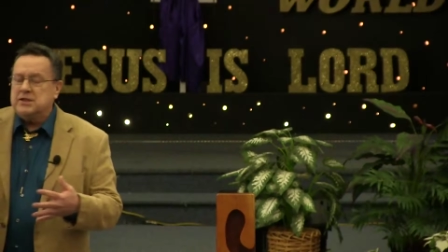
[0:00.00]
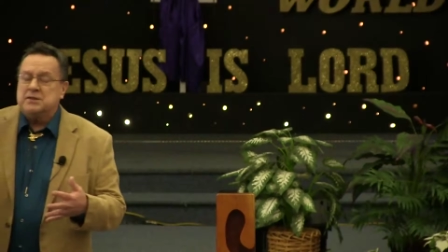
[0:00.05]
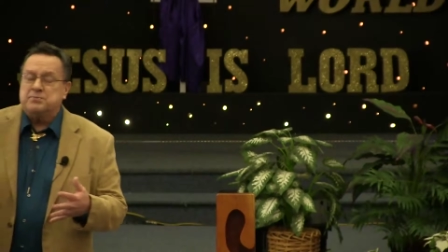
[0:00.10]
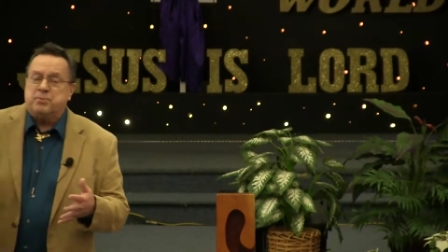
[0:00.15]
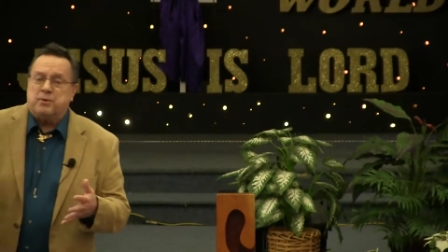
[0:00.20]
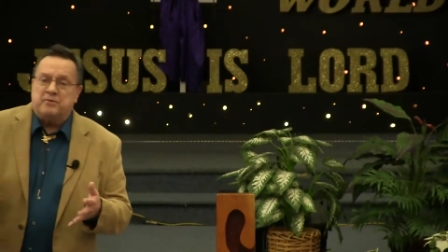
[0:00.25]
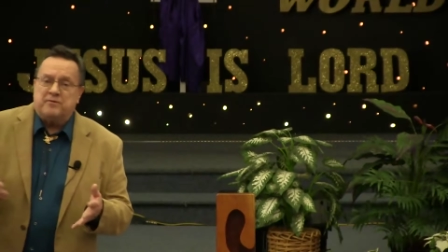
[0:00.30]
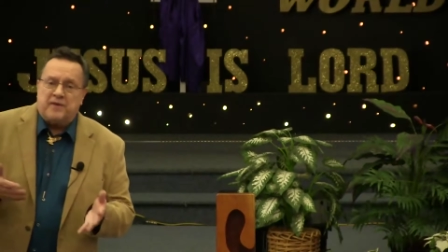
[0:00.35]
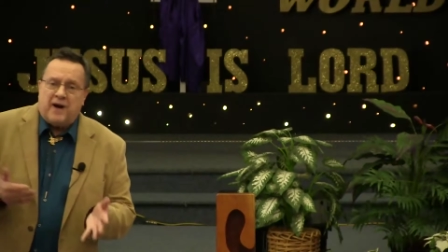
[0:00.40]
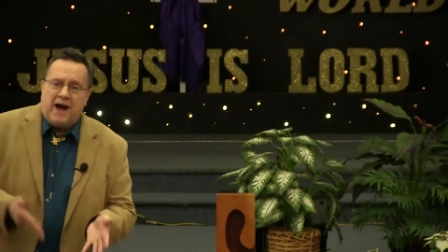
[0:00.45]
that
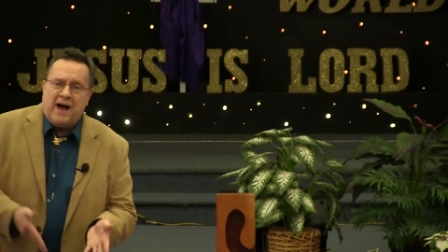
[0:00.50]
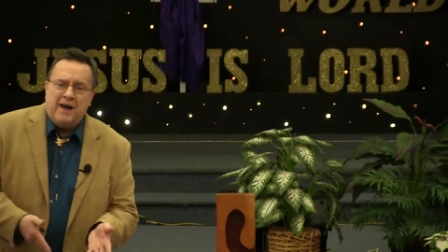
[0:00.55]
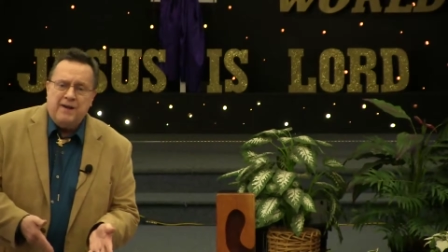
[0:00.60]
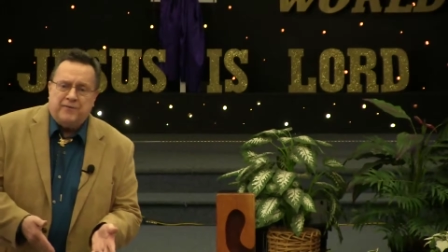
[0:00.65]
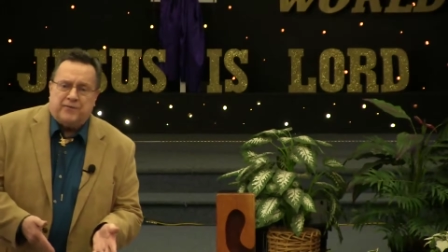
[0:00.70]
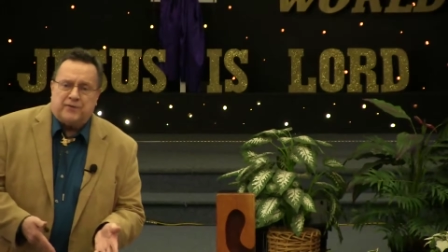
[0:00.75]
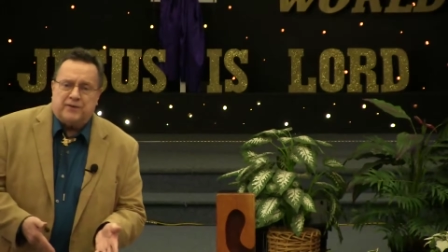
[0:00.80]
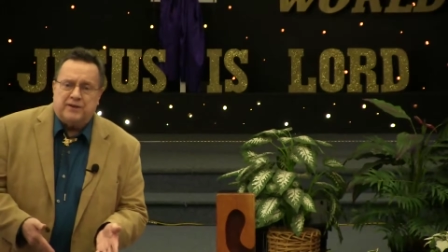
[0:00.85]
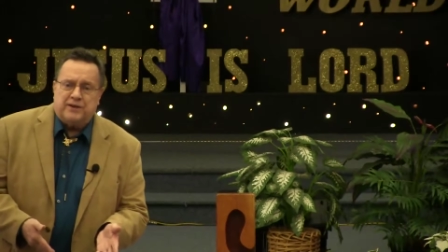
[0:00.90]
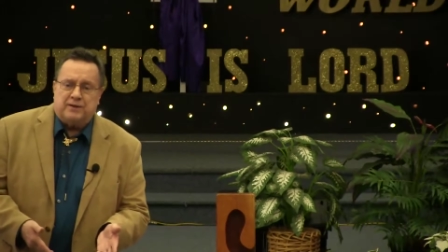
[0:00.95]

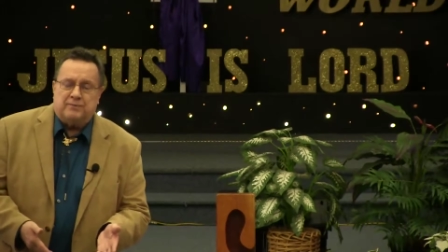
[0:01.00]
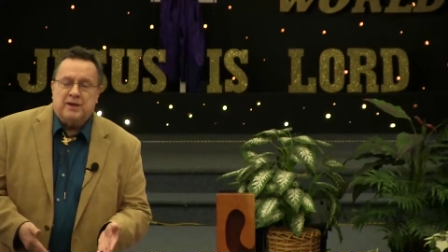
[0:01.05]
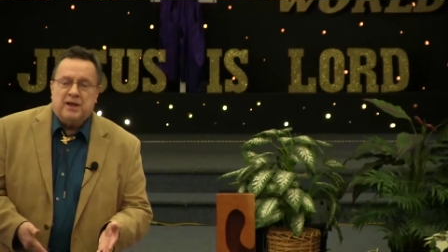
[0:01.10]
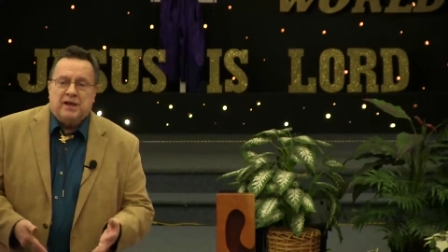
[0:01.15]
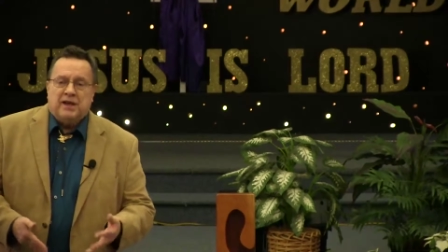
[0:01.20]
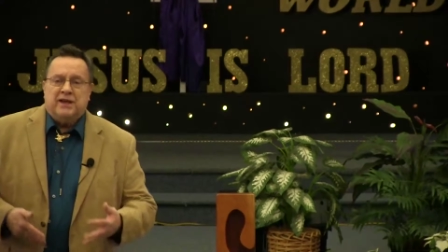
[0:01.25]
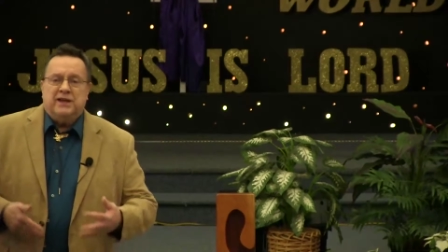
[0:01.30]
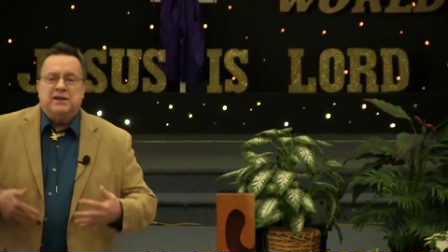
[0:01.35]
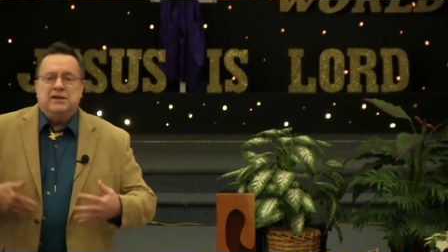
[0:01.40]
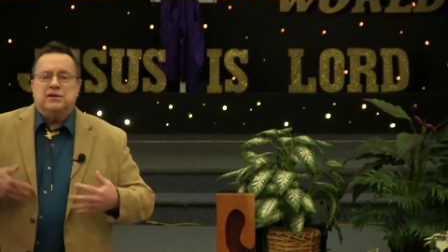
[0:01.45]
provide for him.
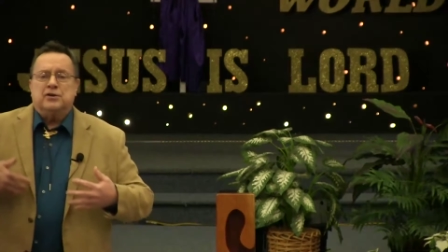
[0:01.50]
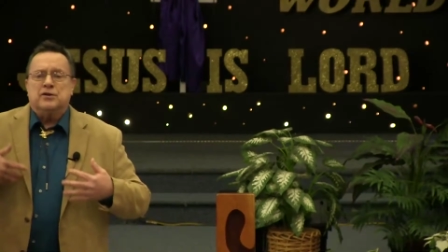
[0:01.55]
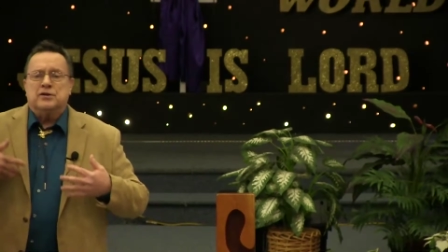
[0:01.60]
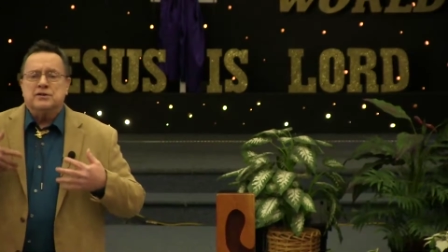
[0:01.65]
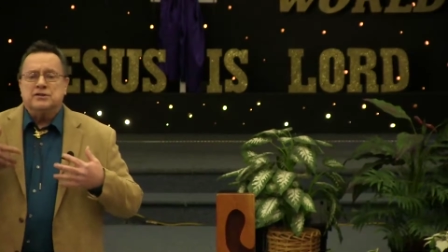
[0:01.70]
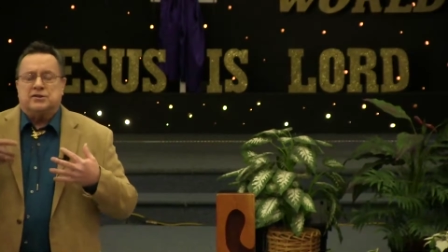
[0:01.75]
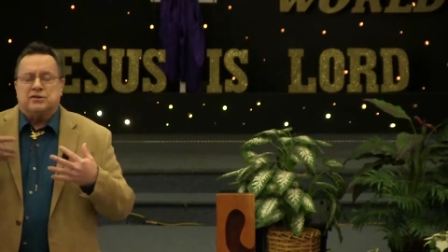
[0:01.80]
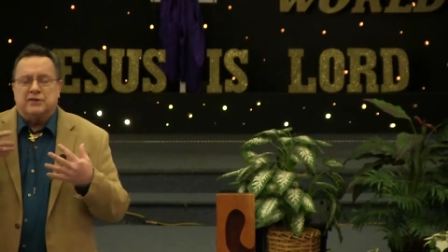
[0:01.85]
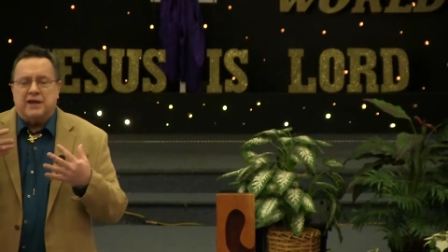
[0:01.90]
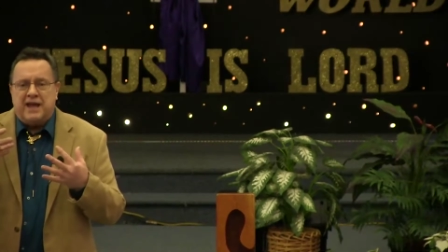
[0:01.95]
He
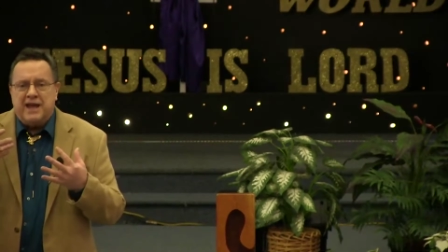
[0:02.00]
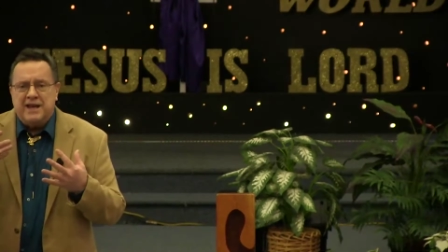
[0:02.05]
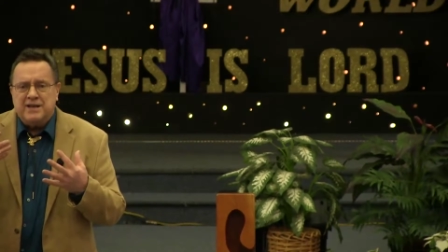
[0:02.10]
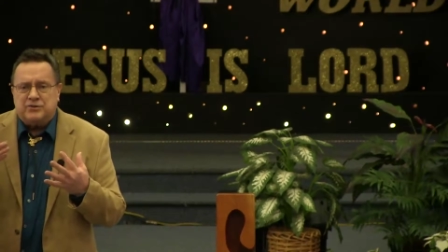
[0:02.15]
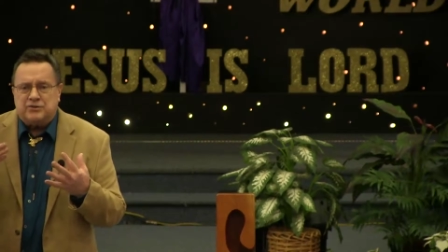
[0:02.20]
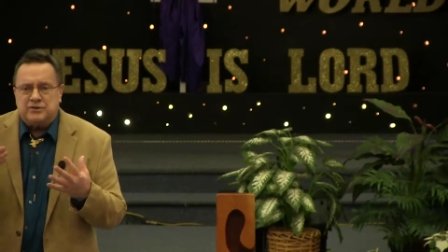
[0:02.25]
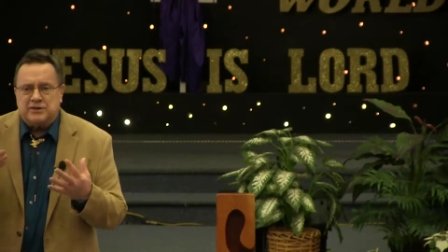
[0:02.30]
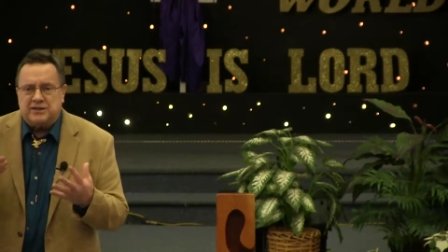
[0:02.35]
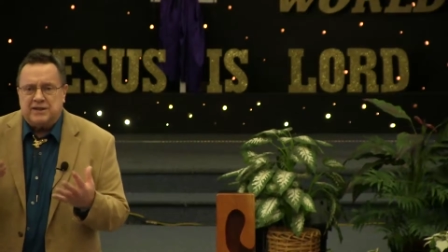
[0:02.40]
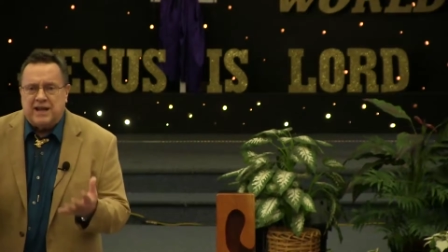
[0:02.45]
learned to
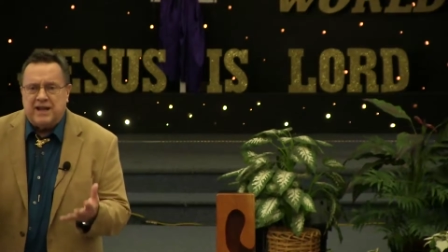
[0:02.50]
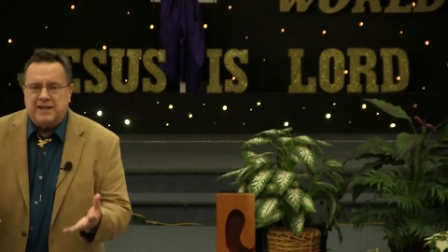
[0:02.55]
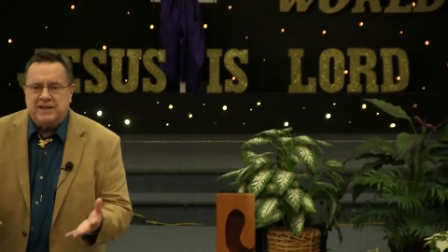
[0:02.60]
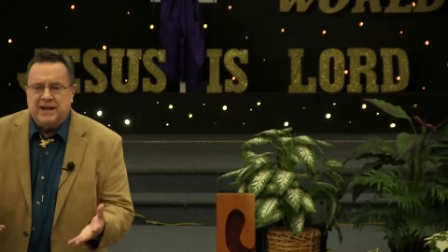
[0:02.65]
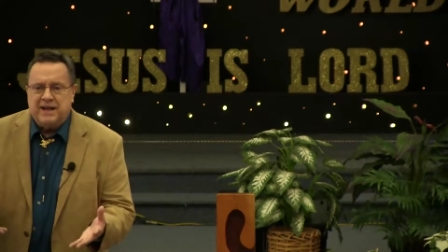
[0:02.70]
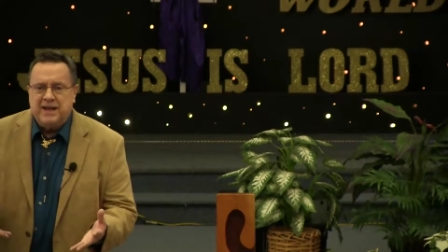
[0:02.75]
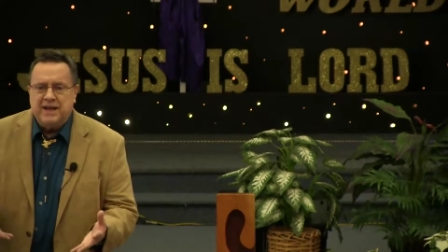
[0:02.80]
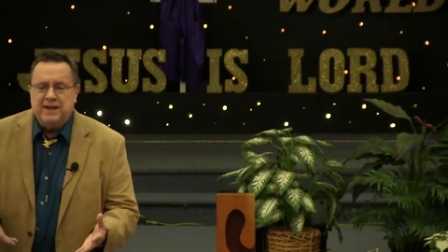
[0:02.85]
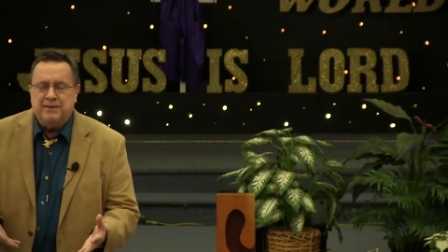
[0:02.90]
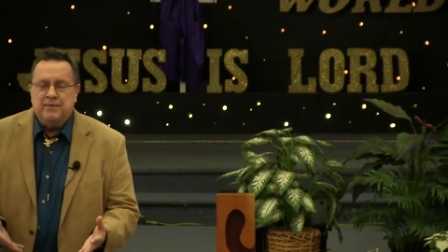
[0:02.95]
answer to that
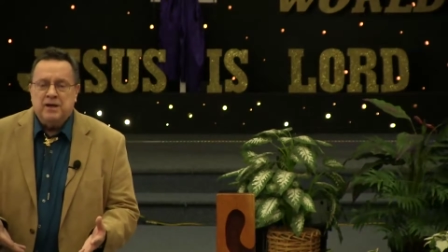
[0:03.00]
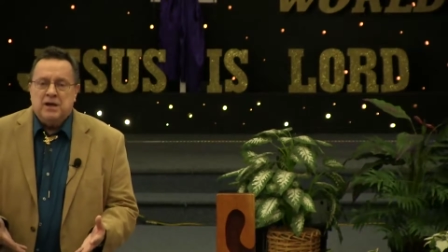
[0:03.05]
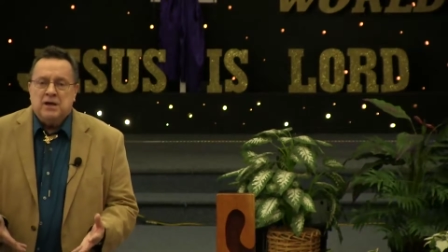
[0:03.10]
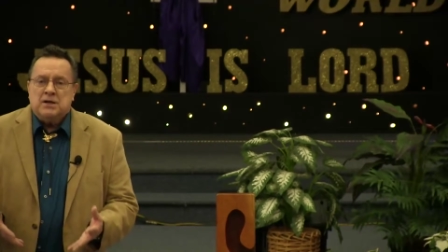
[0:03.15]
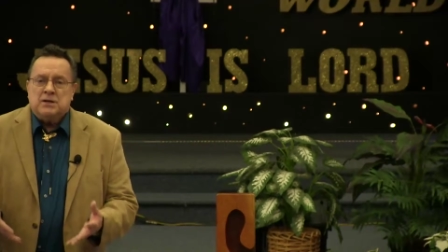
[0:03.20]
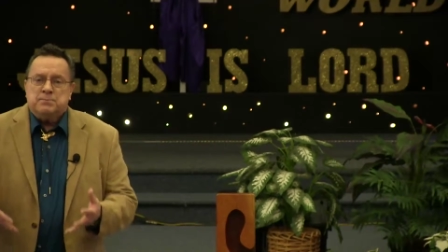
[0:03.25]
name.